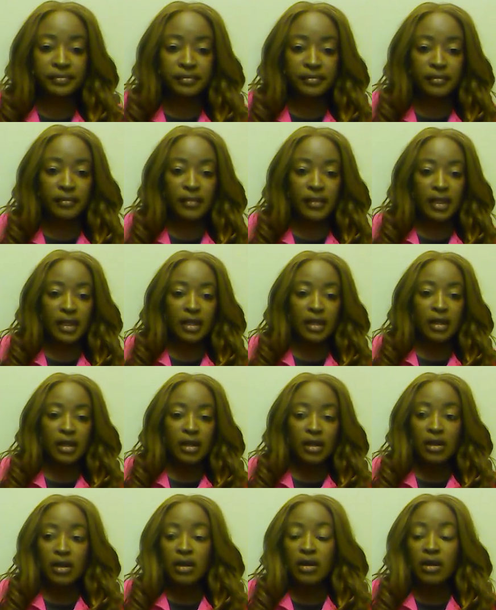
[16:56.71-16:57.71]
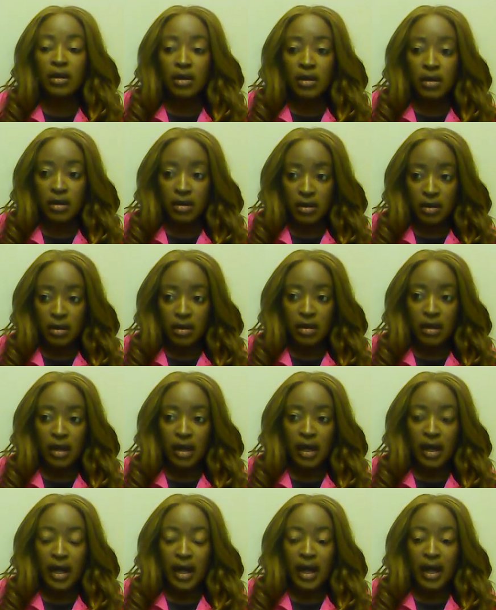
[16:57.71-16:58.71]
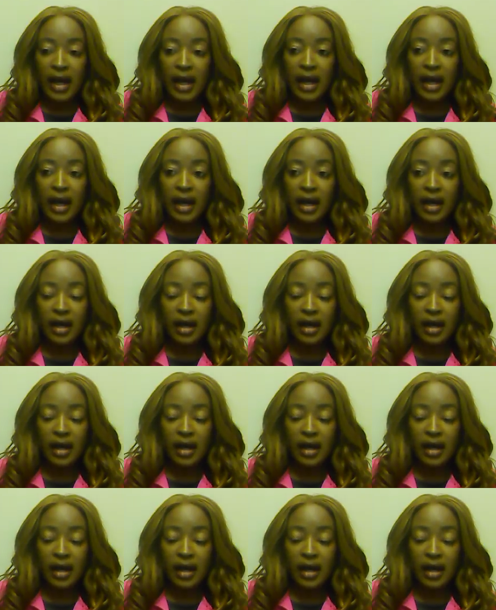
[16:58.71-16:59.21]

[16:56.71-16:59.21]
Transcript: No one is speaking in this clip.